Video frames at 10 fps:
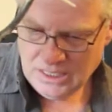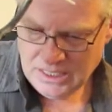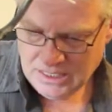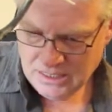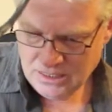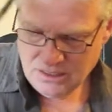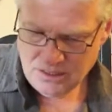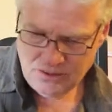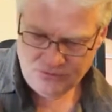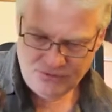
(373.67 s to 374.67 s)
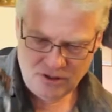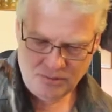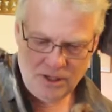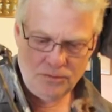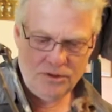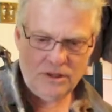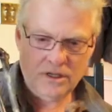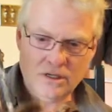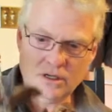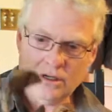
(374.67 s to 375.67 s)
And his feet are made with
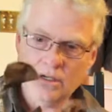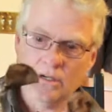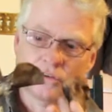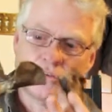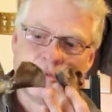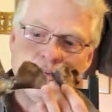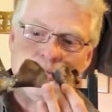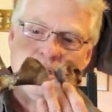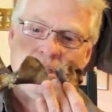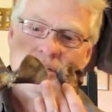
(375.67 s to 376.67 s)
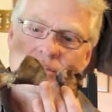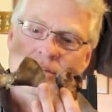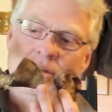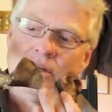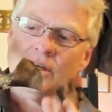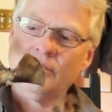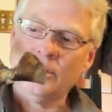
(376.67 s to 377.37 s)
the shoulder blades of